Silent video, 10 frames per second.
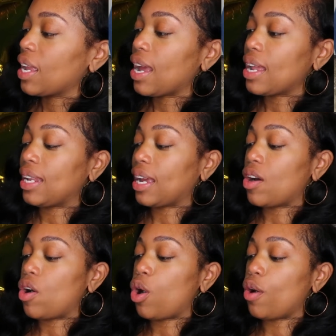kind of like
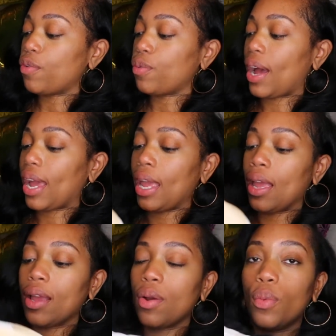an
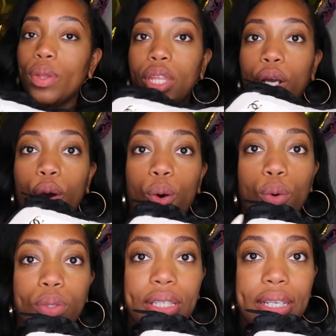off-white with the
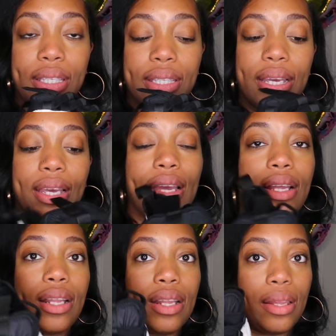gold CC
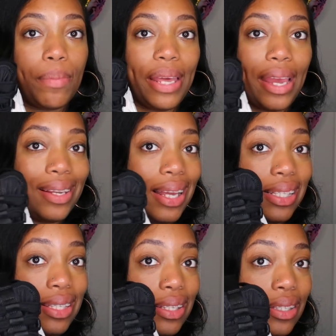and then the black
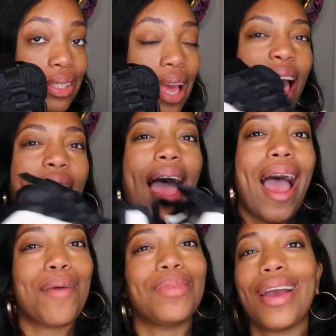laces.
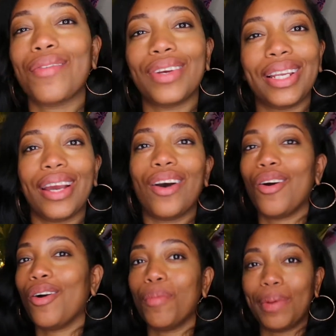I'm not really an
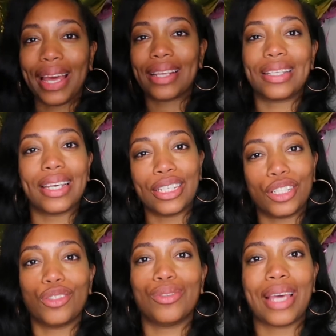all black tennis
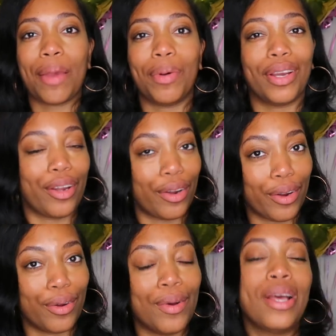shoe type of
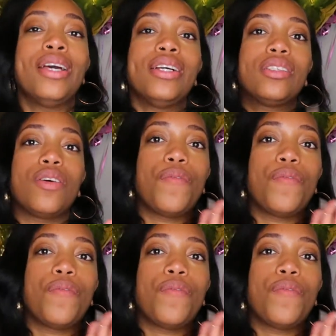girl, so